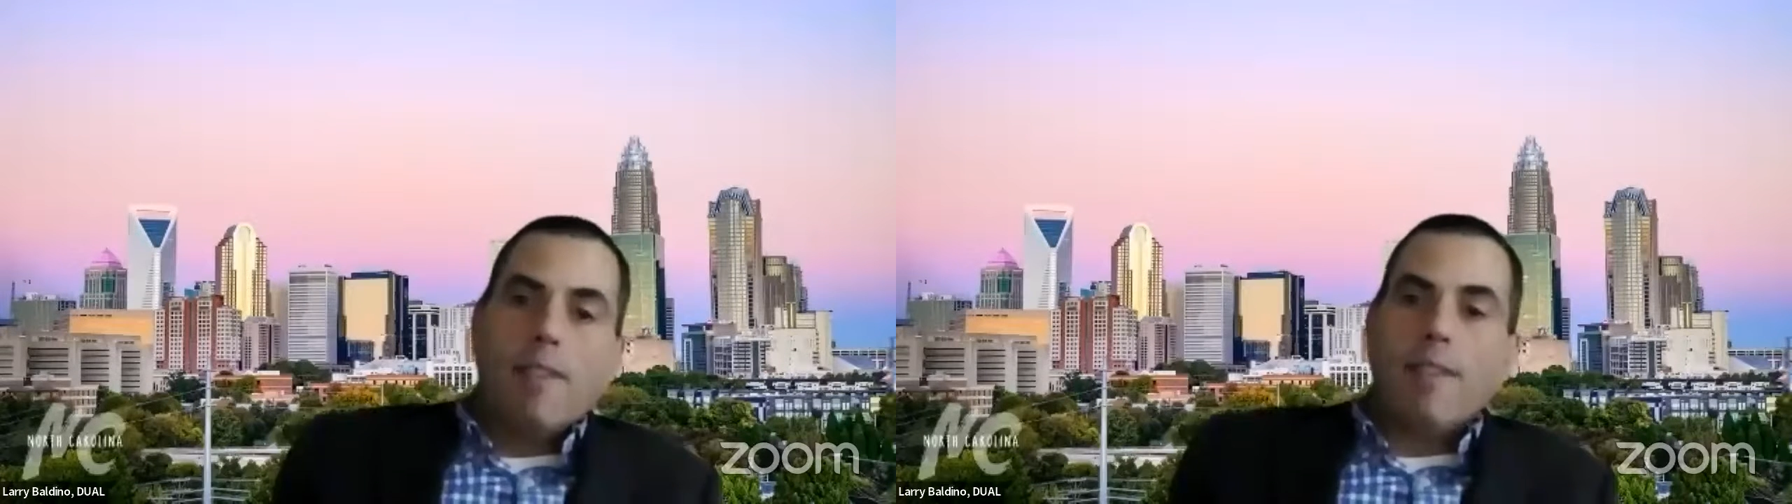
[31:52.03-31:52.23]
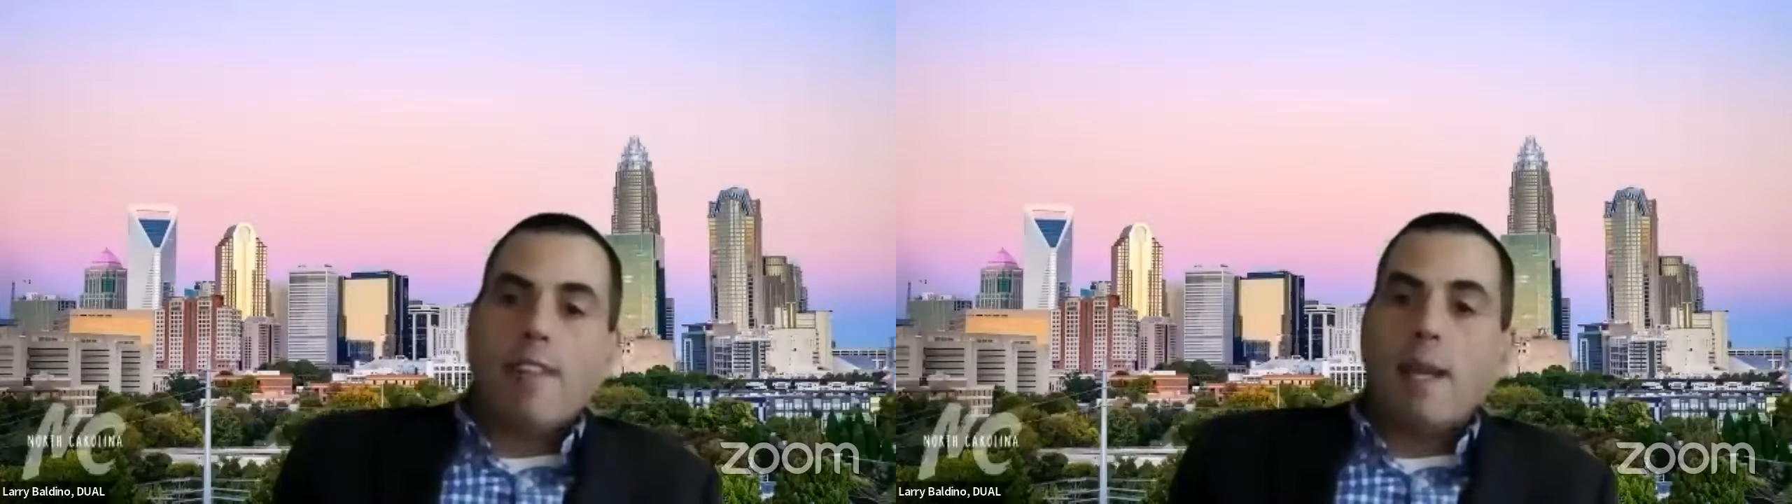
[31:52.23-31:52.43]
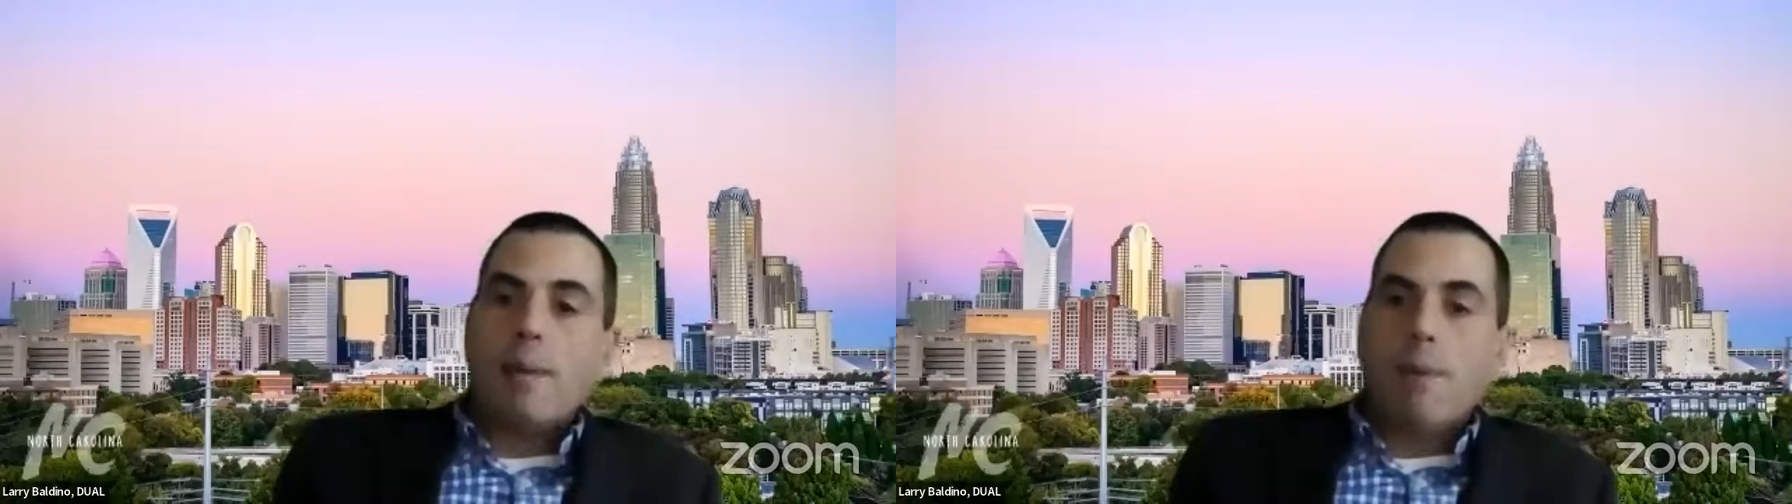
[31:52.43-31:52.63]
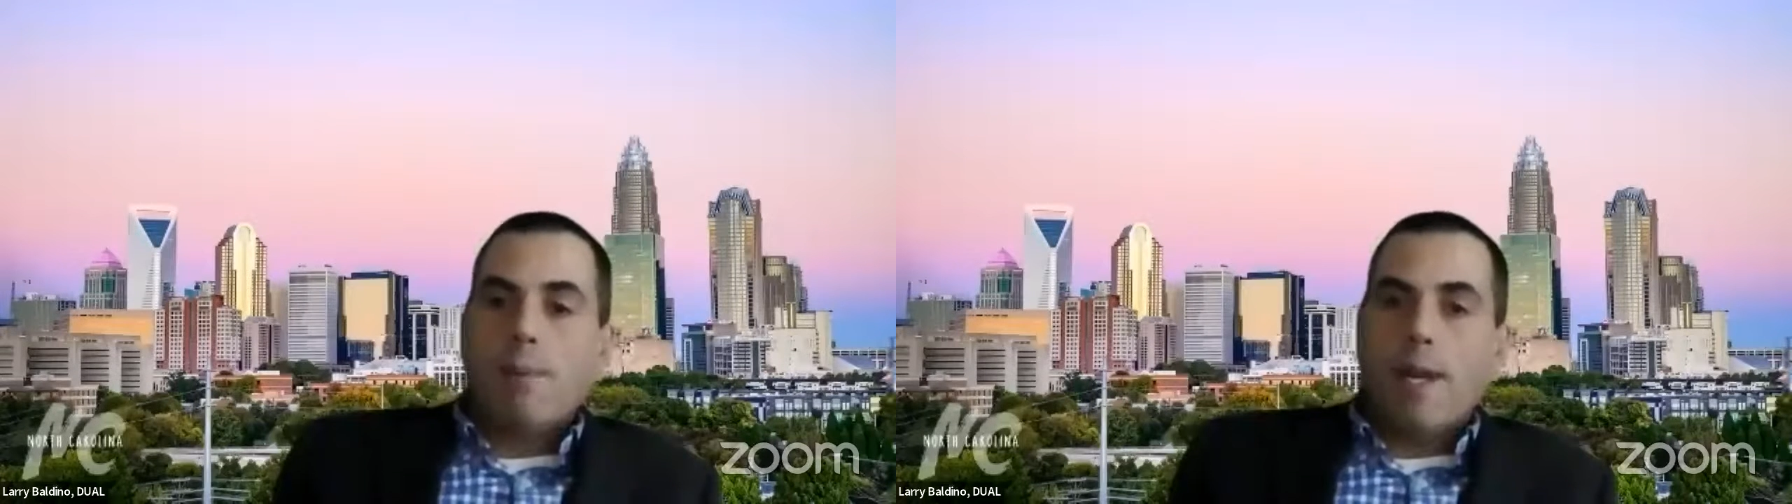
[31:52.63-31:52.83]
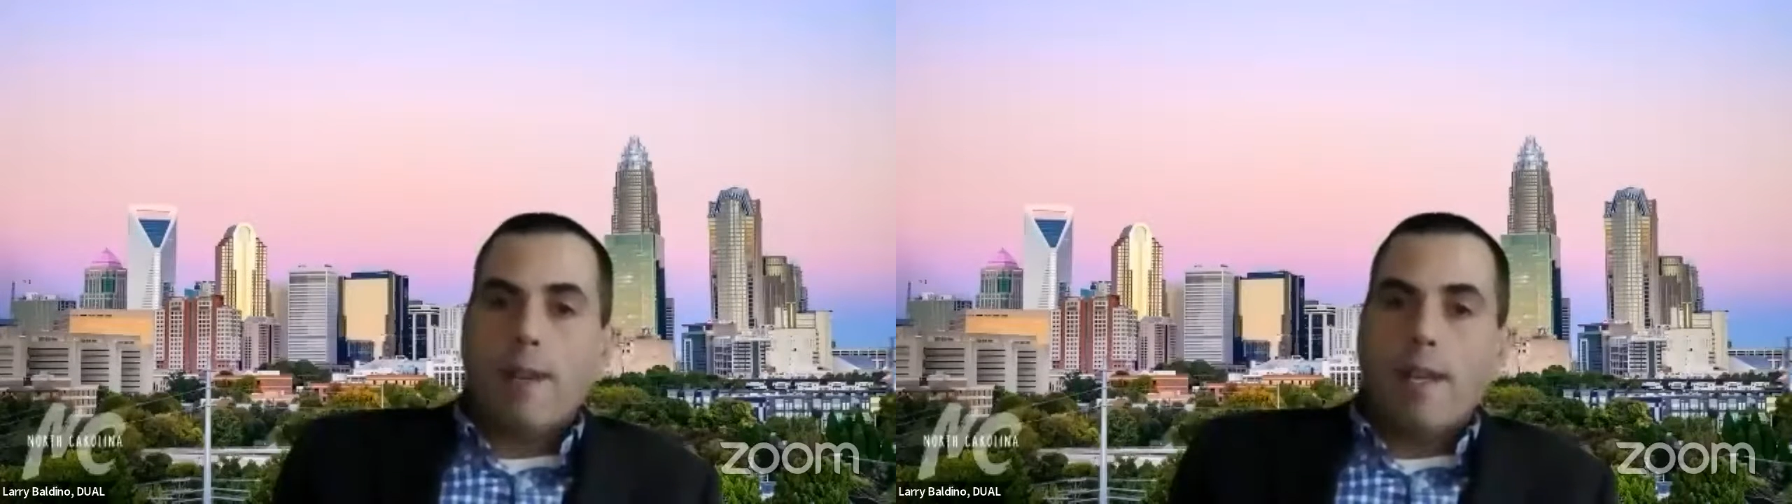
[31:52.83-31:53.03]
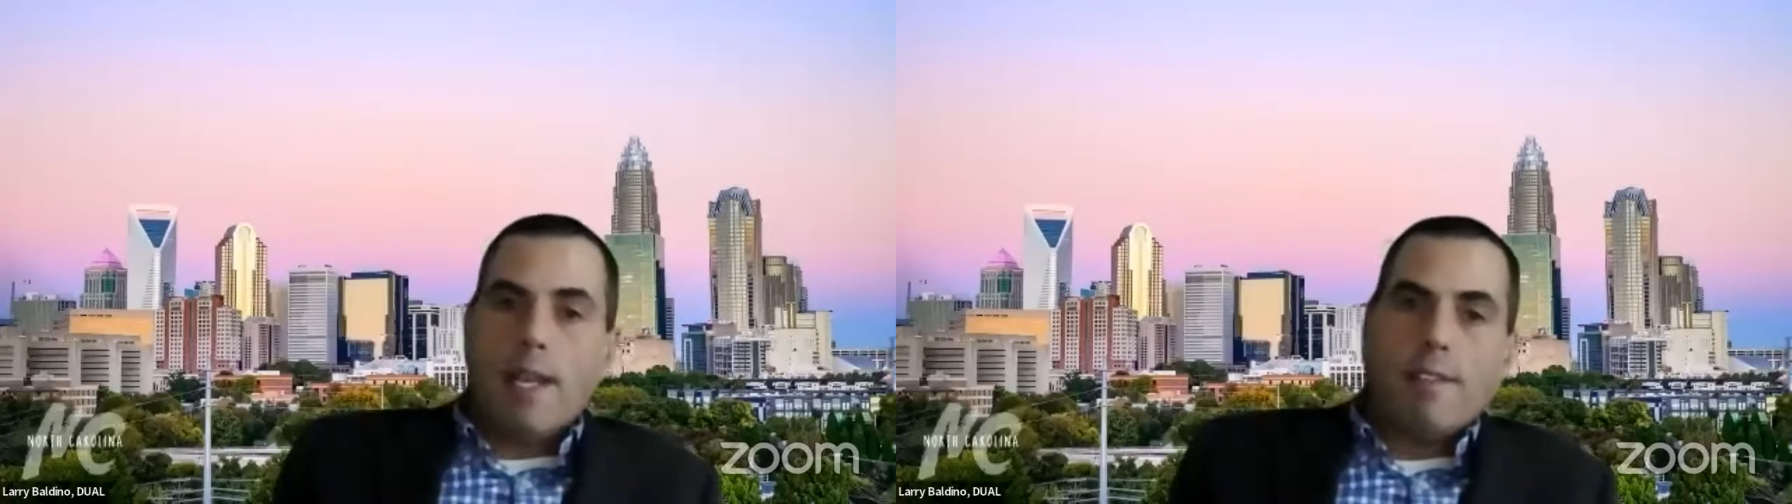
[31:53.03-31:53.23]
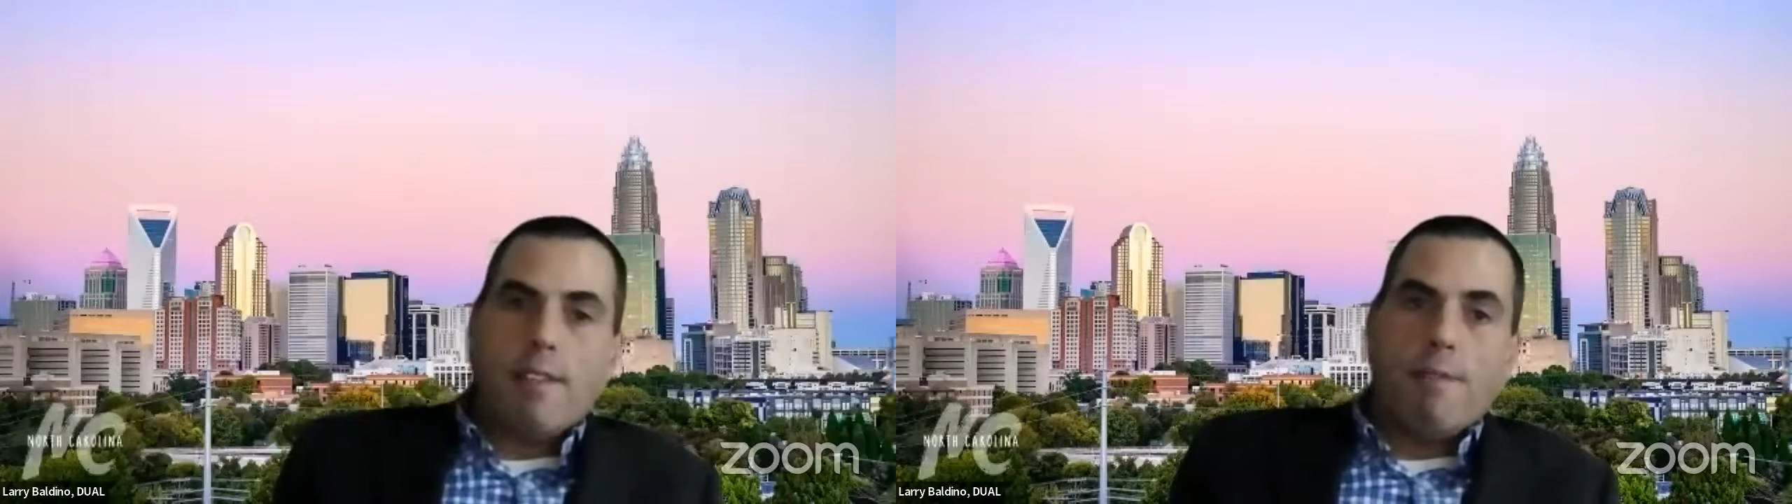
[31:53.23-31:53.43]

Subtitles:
the cyber market has